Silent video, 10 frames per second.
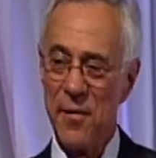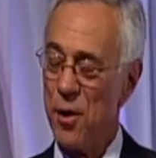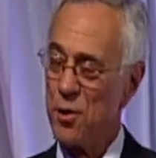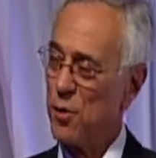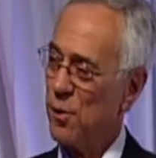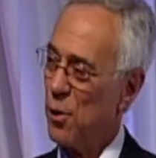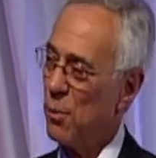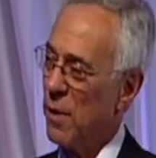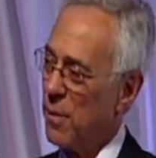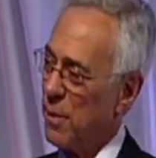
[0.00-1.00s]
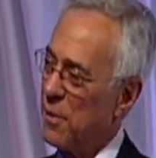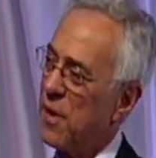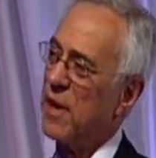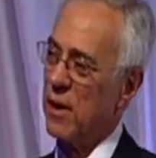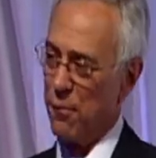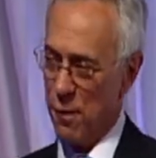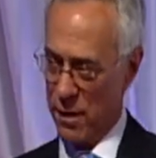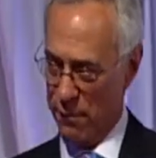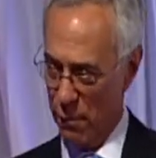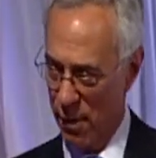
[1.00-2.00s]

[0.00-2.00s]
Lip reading: and those of you who might be thinking of running